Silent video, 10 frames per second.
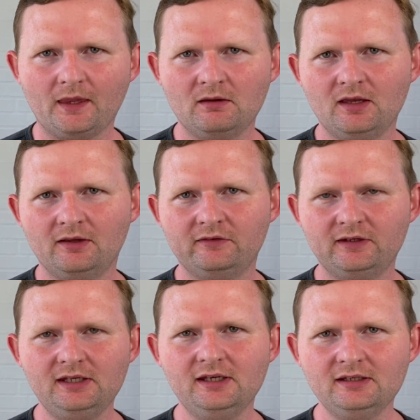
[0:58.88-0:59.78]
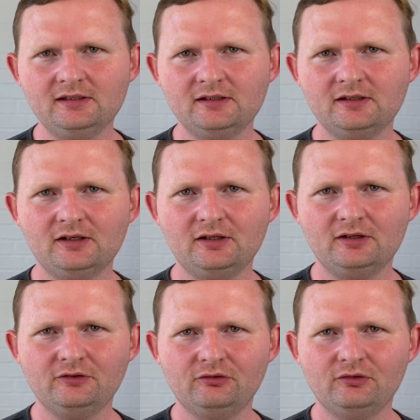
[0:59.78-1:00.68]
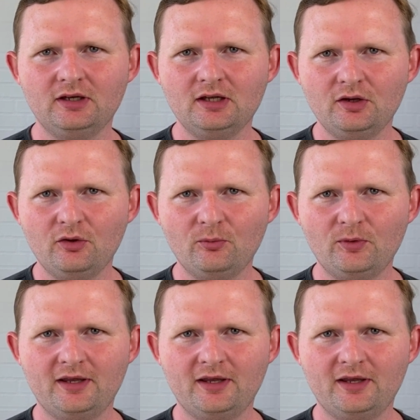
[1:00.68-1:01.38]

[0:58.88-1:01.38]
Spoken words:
a skiing lodge where